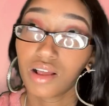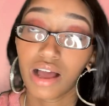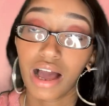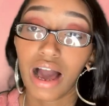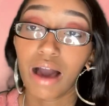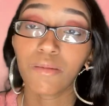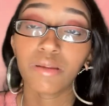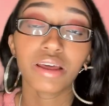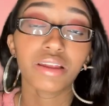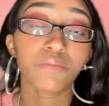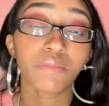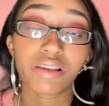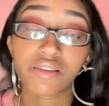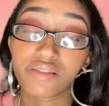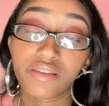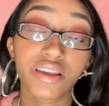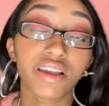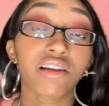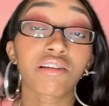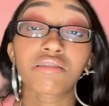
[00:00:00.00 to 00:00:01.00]
I'm not about to
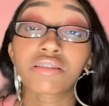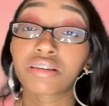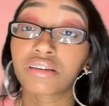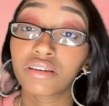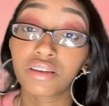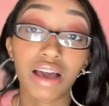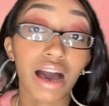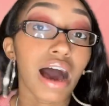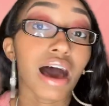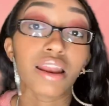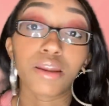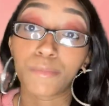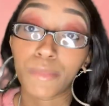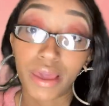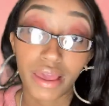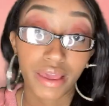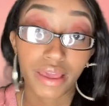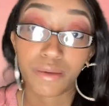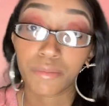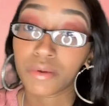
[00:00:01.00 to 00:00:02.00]
sit here and tell y'all how to
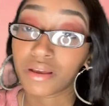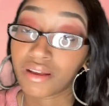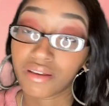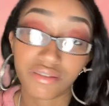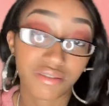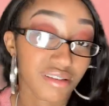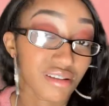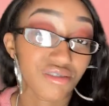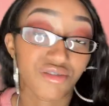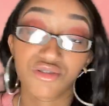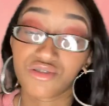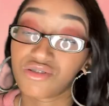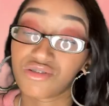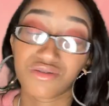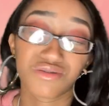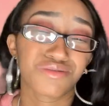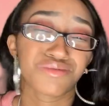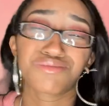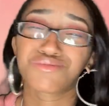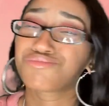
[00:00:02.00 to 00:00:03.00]
make it because that's
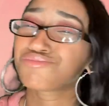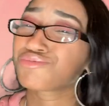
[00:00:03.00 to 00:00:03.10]
just